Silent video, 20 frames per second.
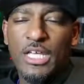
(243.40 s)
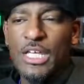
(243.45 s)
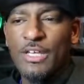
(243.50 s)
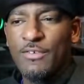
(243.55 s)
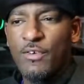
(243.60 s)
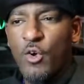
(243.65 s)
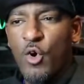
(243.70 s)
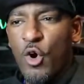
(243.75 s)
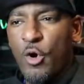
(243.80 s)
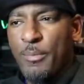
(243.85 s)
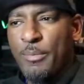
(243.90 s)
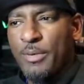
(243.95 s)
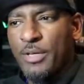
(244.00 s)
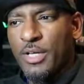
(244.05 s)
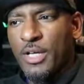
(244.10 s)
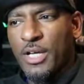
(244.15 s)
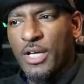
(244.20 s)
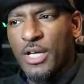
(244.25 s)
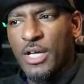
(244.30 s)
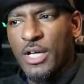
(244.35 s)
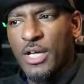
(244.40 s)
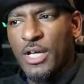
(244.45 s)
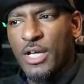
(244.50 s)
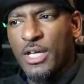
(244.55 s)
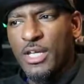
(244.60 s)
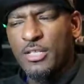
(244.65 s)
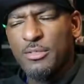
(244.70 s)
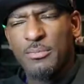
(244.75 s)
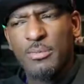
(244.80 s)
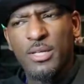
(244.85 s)
I left corporate.
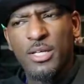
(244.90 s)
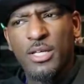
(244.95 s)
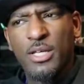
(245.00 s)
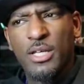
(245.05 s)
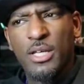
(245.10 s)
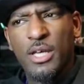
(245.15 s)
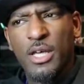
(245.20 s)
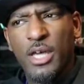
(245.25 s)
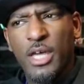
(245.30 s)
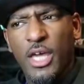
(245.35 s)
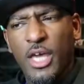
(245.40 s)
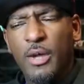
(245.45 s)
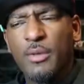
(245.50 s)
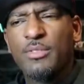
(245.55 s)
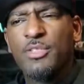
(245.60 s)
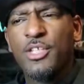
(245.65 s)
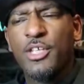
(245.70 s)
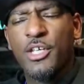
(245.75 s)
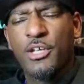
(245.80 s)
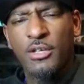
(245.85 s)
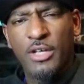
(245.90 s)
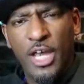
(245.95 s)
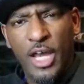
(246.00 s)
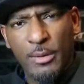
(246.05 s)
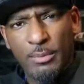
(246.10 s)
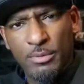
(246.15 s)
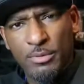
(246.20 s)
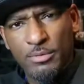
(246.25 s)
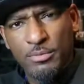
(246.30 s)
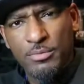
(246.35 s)
Uh, it'd be it was a year in
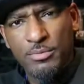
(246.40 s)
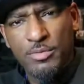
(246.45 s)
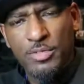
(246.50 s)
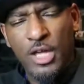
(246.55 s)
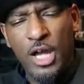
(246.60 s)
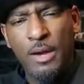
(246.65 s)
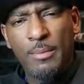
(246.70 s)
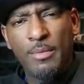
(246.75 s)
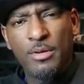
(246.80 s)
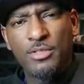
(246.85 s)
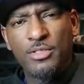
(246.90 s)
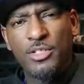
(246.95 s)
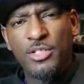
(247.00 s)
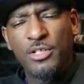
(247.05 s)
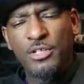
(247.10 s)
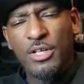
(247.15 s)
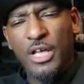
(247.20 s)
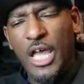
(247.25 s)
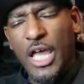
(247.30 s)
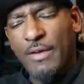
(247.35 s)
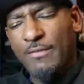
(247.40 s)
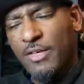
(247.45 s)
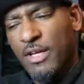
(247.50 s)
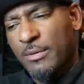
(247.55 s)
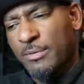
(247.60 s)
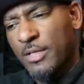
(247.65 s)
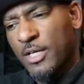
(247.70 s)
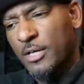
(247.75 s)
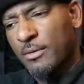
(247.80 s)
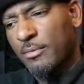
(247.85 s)
April, so almost a year and a half
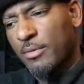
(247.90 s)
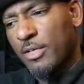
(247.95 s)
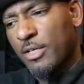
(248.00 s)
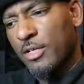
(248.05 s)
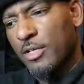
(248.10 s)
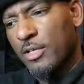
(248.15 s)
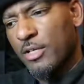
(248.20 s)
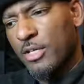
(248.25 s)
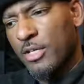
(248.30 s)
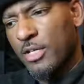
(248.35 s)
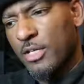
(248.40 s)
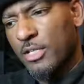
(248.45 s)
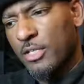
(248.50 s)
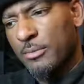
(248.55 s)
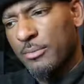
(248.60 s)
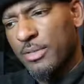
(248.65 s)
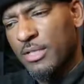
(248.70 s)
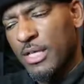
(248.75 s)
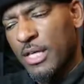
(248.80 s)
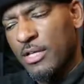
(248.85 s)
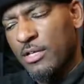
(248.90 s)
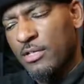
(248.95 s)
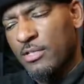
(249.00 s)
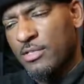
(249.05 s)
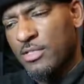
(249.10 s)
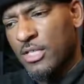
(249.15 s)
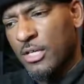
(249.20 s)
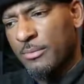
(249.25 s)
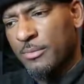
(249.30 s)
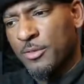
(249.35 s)
coming up here uh, a little bit later
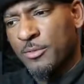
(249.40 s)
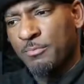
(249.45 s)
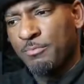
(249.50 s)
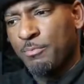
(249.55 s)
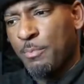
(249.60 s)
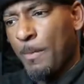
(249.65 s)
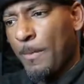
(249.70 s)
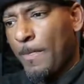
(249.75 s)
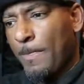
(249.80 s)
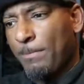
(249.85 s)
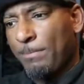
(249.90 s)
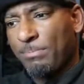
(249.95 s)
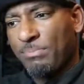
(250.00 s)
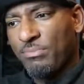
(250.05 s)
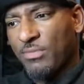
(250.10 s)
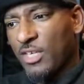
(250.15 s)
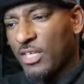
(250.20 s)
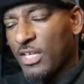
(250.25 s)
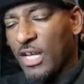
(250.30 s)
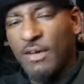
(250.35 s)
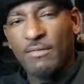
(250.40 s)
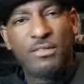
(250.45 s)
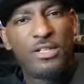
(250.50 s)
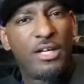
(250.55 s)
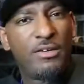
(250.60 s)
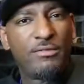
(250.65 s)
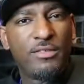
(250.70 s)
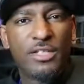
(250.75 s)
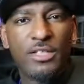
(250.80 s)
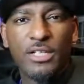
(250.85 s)
this summer and I
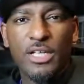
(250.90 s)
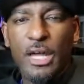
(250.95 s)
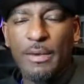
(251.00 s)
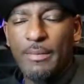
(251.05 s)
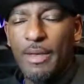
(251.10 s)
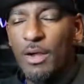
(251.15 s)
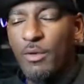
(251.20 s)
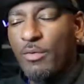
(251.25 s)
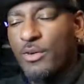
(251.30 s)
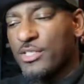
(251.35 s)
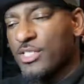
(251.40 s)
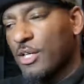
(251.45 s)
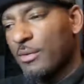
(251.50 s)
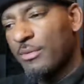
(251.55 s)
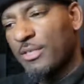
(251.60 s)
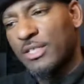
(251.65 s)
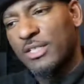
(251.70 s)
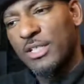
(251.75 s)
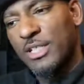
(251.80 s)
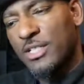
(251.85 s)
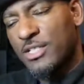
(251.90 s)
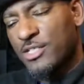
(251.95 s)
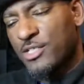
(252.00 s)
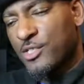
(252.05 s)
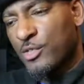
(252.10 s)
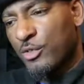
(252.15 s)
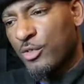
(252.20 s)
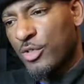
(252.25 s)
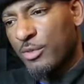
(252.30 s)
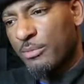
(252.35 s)
loved it. I mean, I wish I would have did it
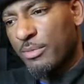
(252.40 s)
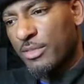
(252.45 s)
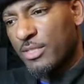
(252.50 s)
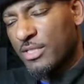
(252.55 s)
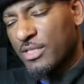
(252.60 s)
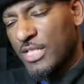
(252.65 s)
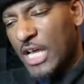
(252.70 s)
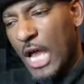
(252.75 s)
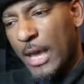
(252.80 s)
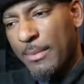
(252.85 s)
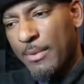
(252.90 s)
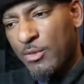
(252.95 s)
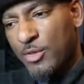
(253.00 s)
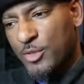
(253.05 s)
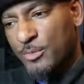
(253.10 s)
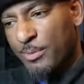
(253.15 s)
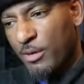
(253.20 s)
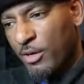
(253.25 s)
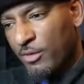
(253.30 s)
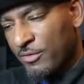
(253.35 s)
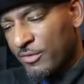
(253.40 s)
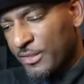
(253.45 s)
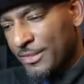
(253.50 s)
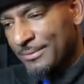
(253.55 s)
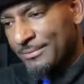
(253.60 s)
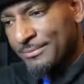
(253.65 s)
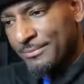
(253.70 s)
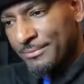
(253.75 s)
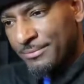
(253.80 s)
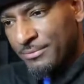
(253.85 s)
sooner, but the timing was
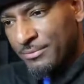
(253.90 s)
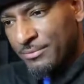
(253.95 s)
perfect.